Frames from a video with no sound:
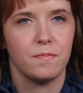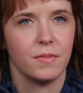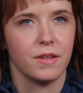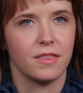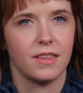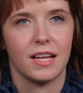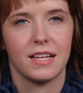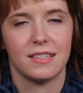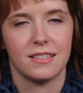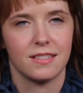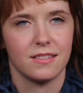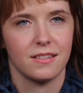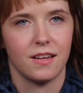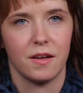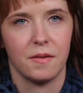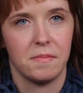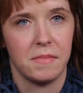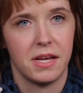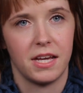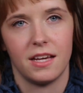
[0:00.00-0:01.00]
but that's on
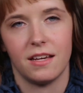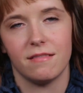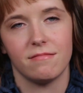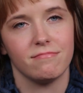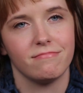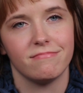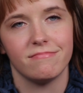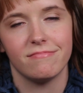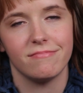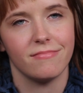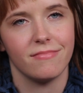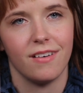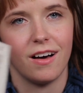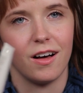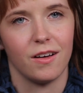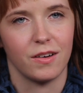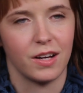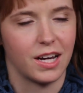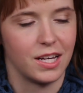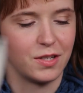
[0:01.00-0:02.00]
me.
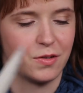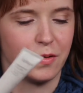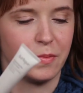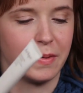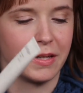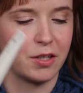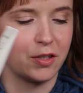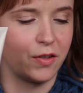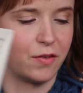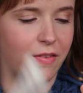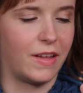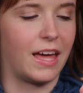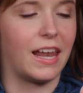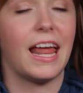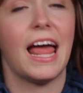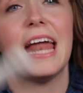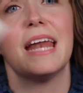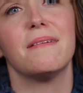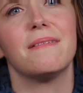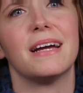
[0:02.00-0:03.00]
I'll cut to a picture of that.
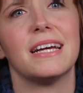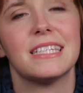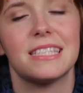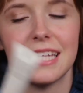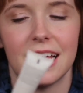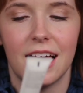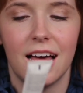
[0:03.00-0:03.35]
Anyways,